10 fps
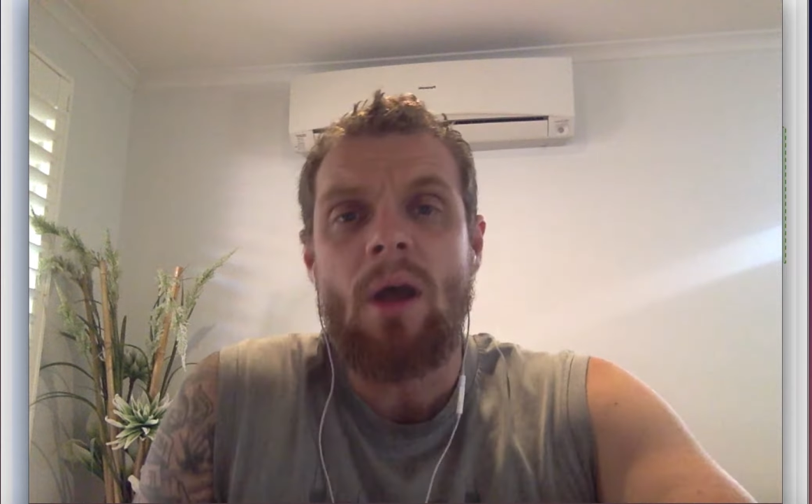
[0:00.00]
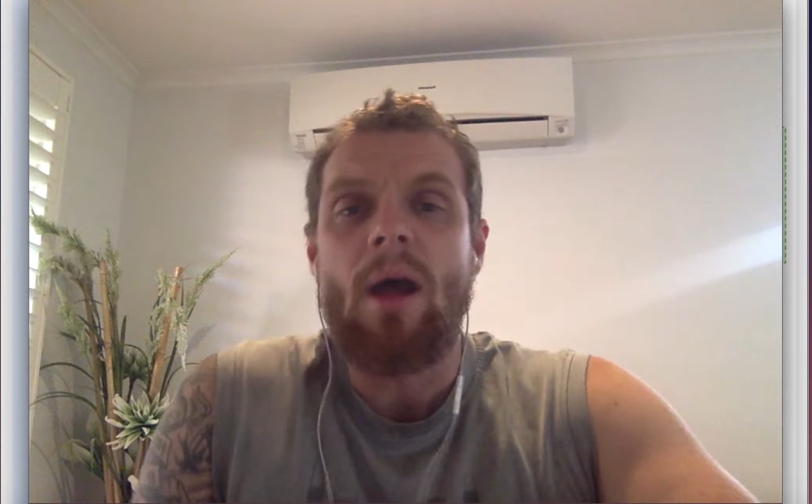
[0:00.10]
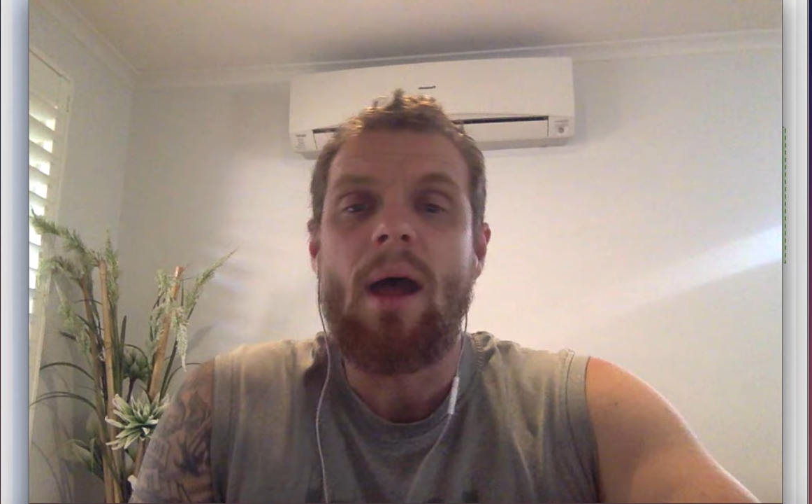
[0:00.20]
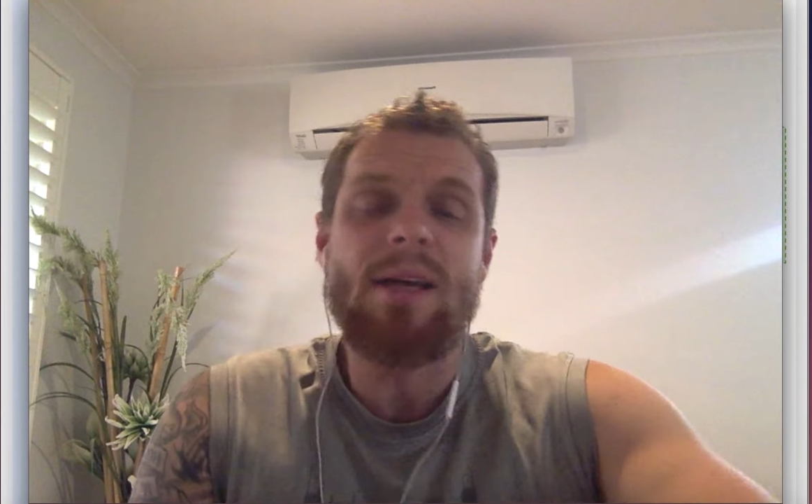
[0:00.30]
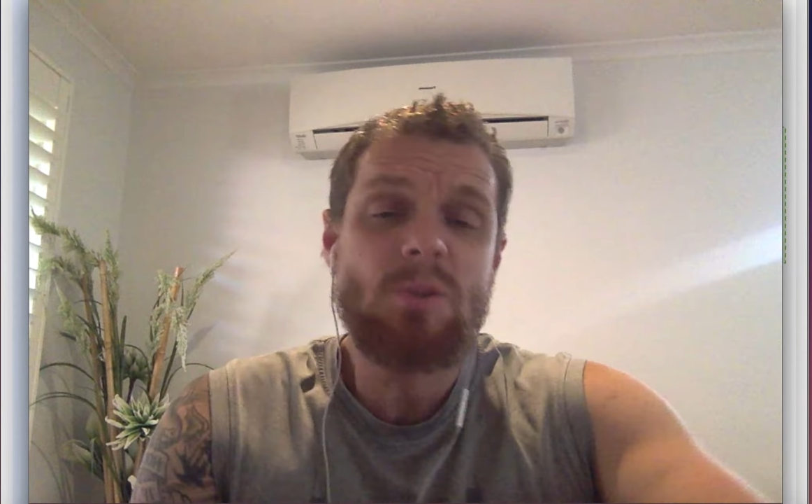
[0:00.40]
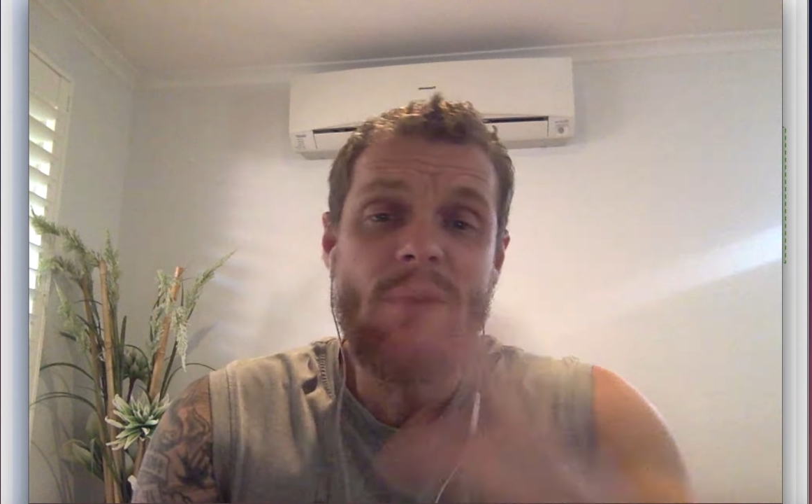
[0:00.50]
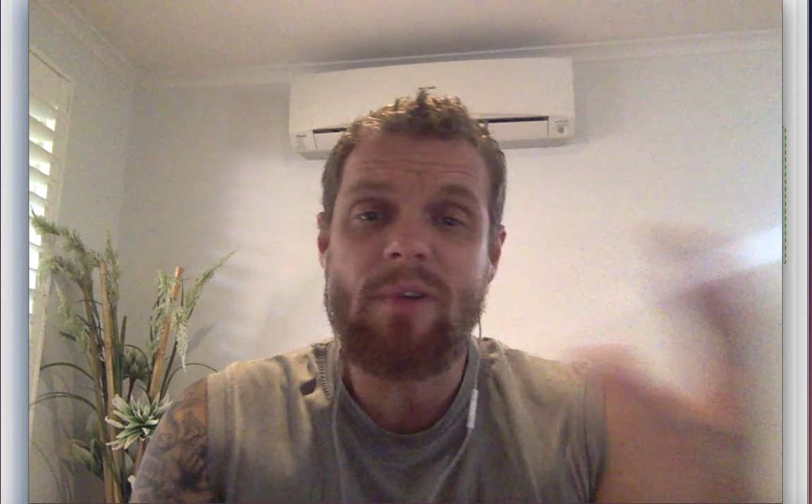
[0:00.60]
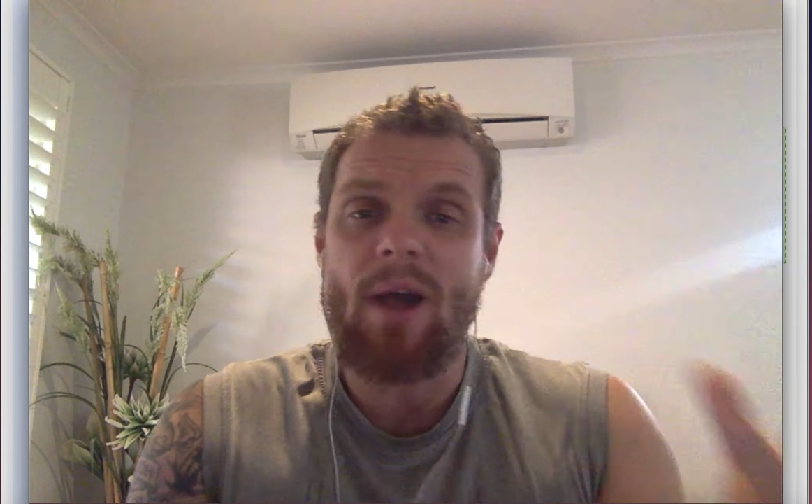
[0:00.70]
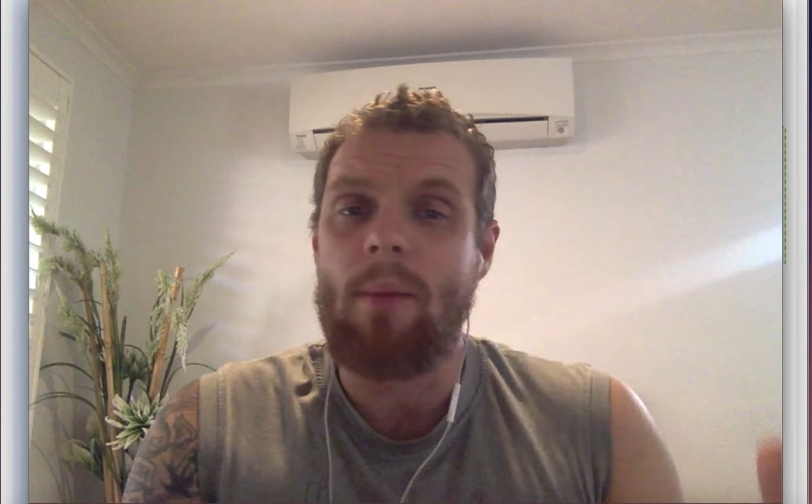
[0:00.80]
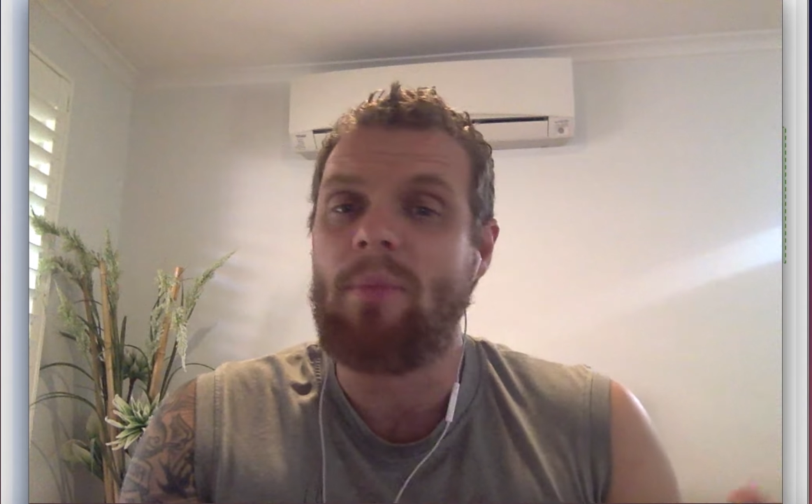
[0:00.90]
As we've
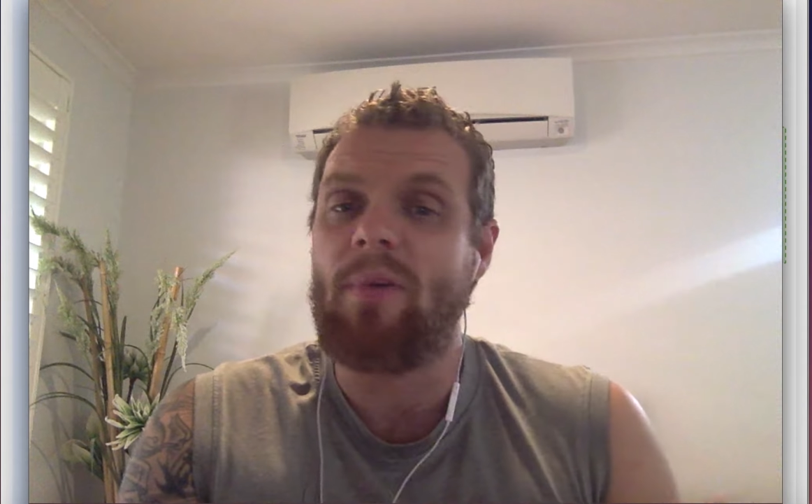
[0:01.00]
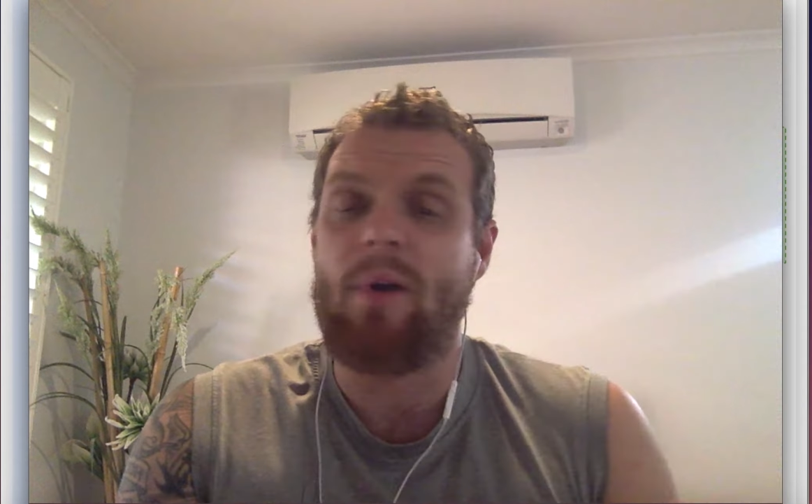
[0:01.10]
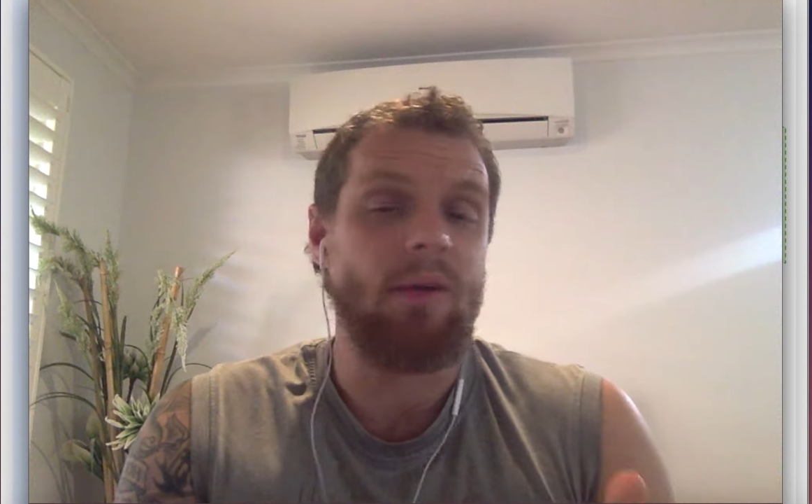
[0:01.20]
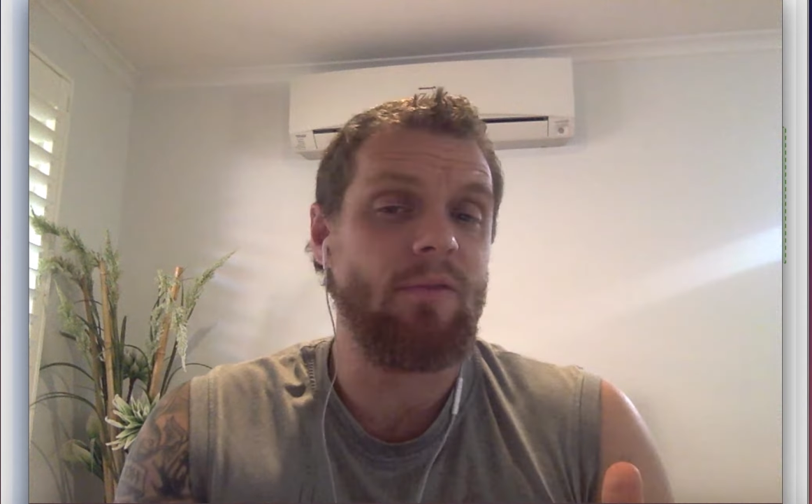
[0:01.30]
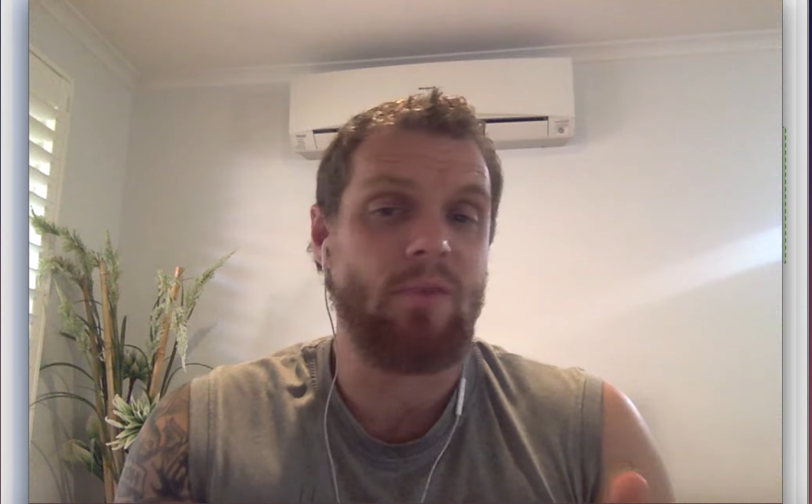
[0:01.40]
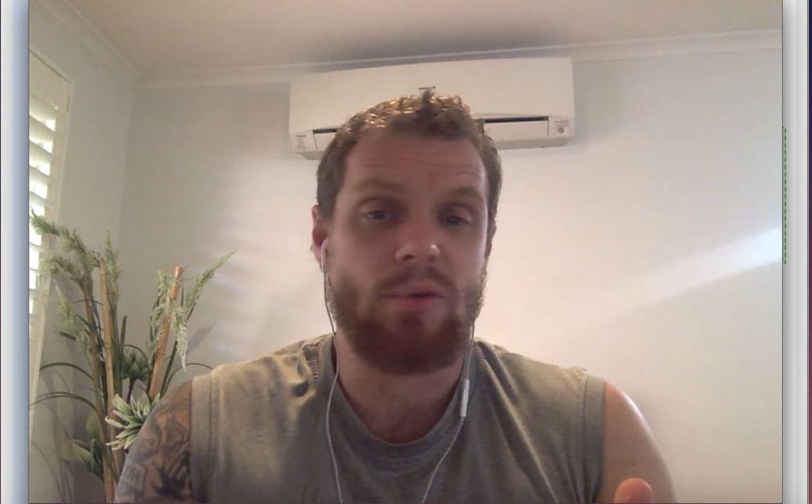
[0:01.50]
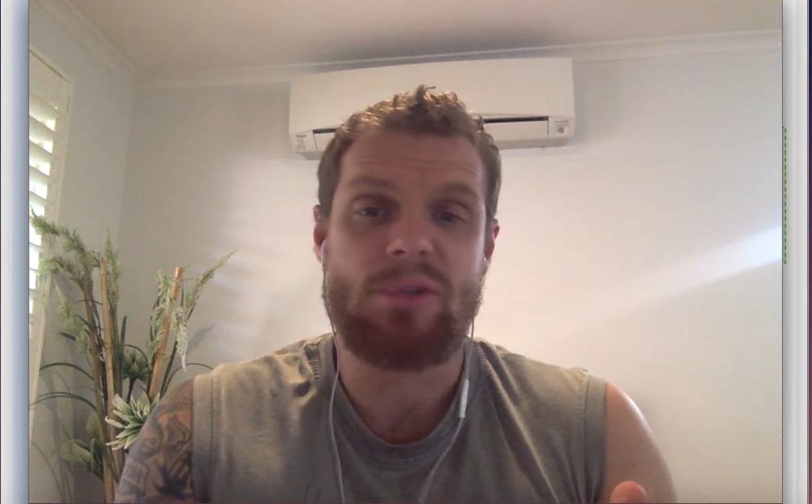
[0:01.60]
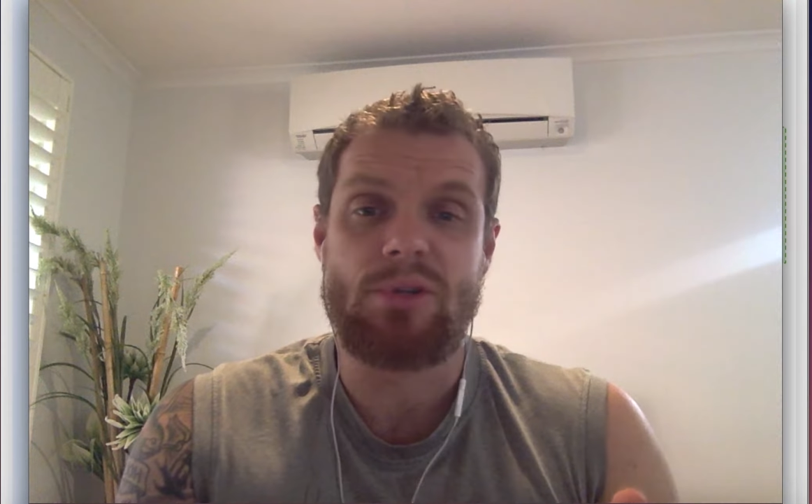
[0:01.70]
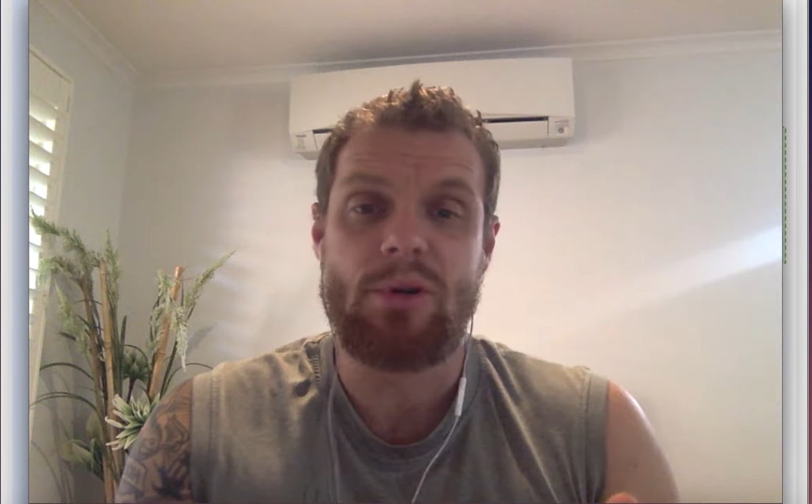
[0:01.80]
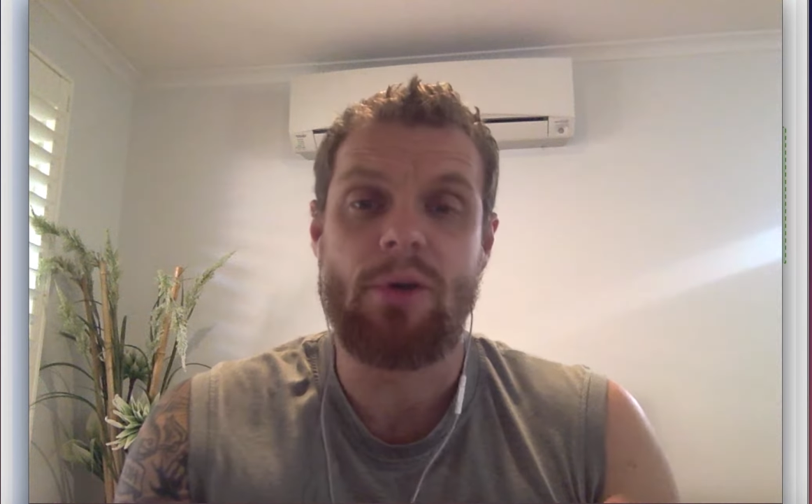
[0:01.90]
come around full
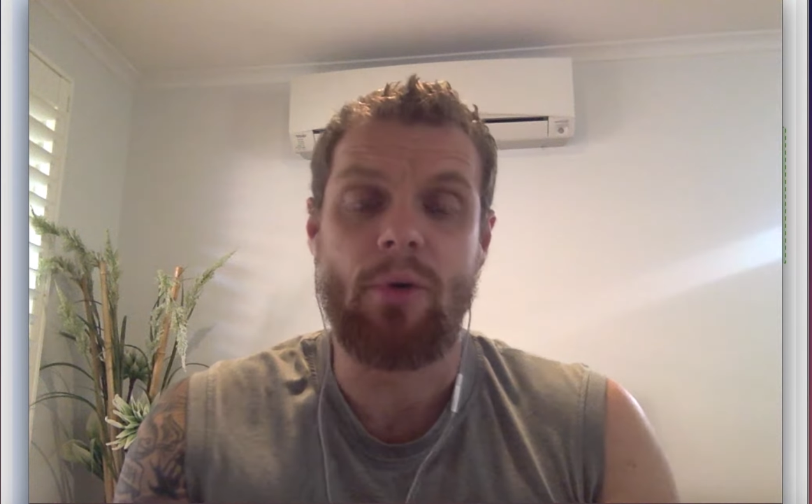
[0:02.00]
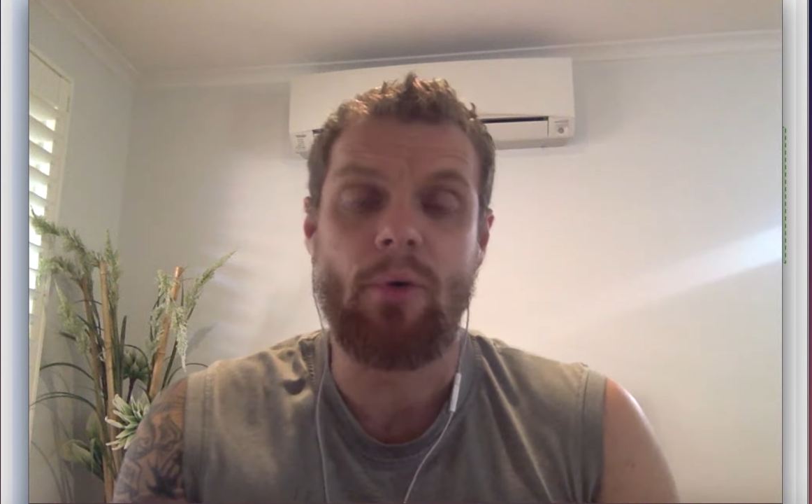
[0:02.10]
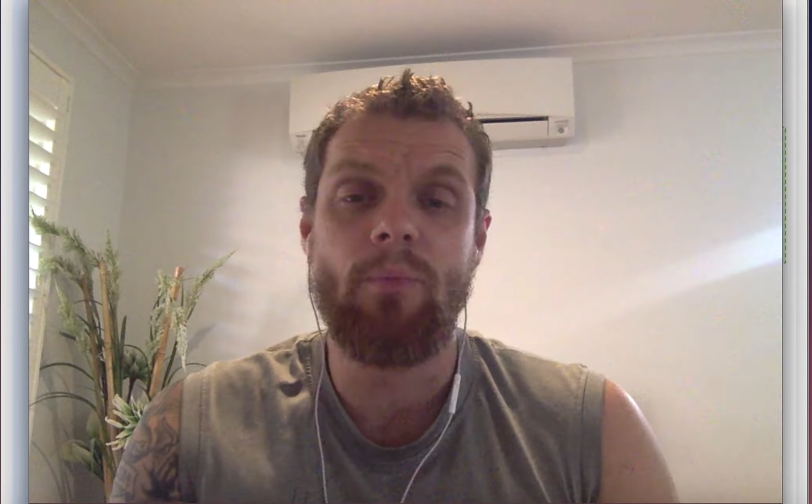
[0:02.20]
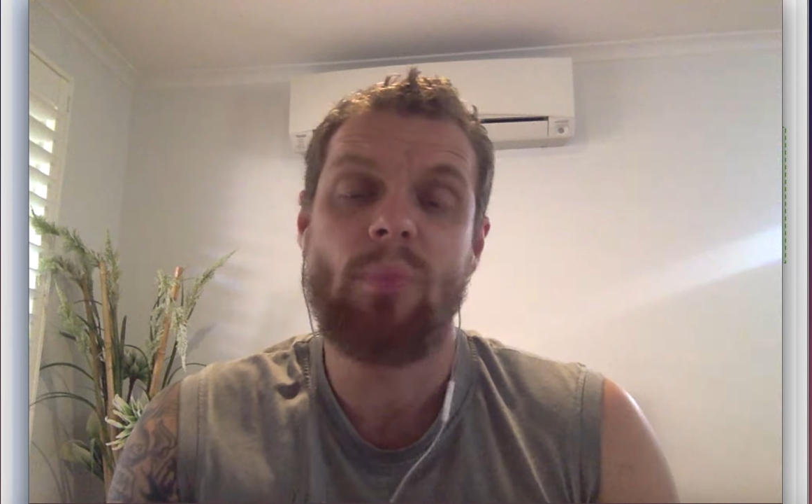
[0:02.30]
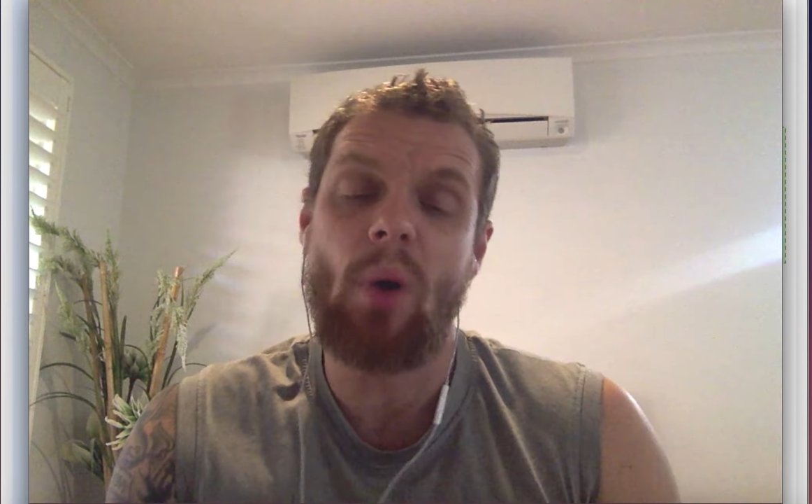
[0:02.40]
circle,